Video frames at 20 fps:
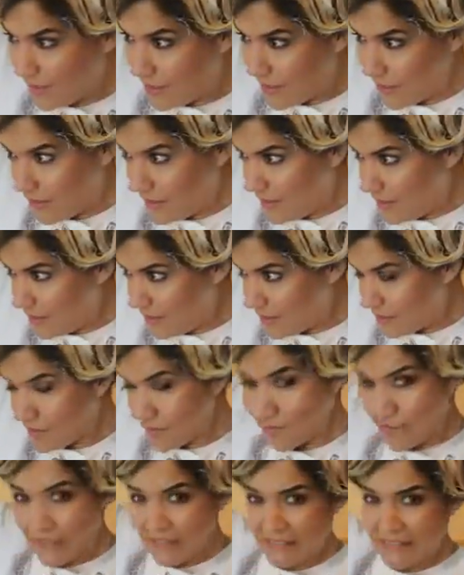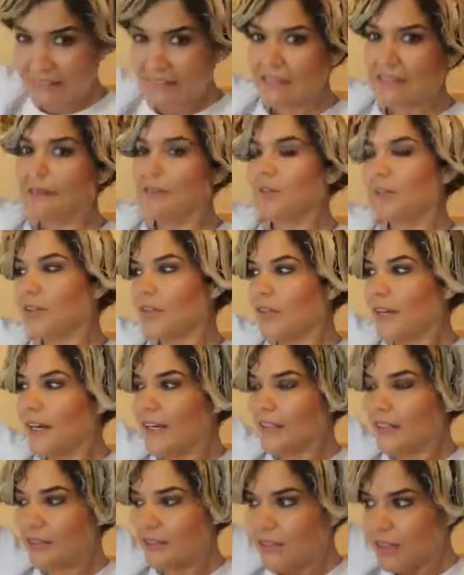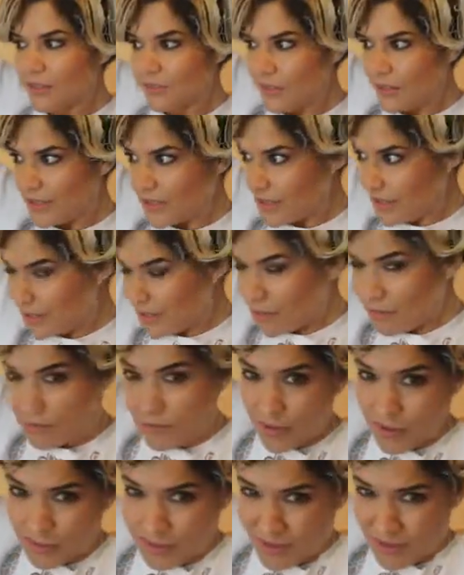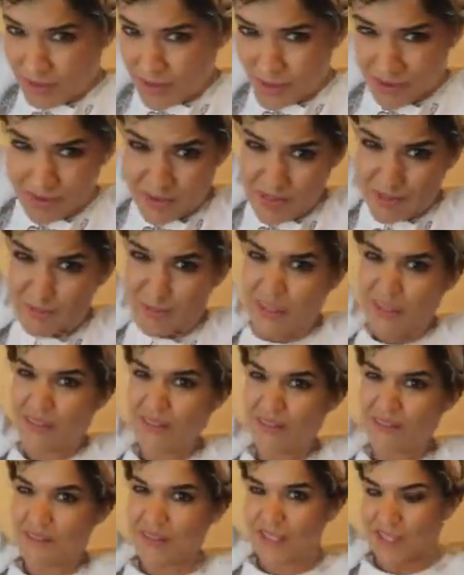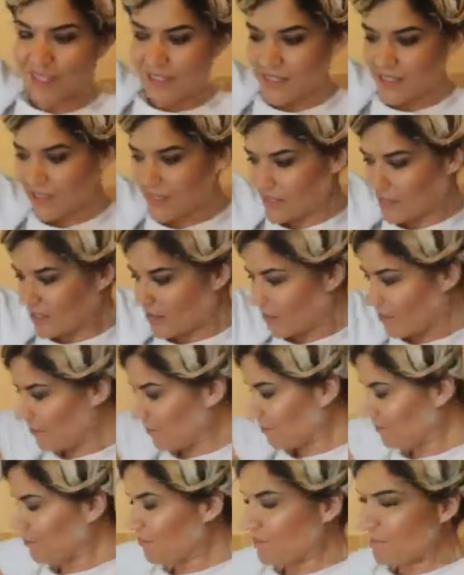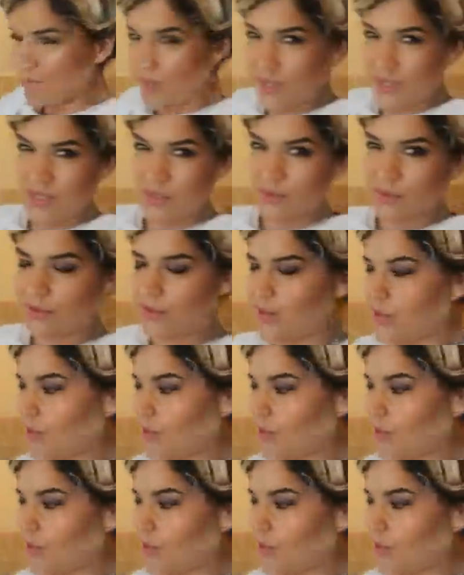I'm trying not to ruin my roots, but I guess it's not possible to